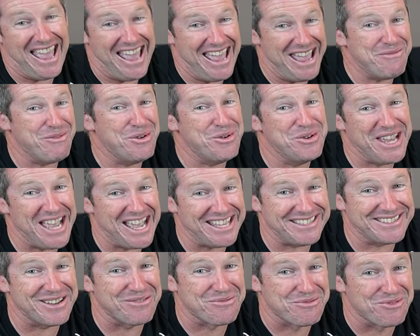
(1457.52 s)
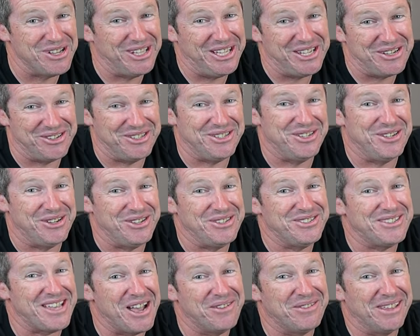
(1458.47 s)
It will get some really good
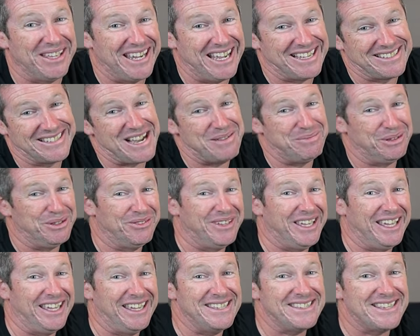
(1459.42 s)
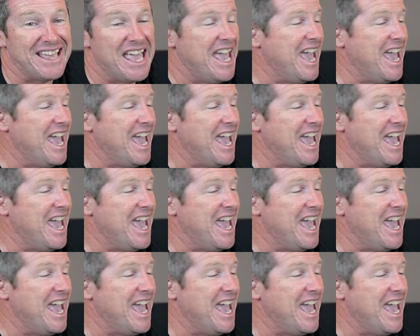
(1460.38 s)
use over the next couple of years,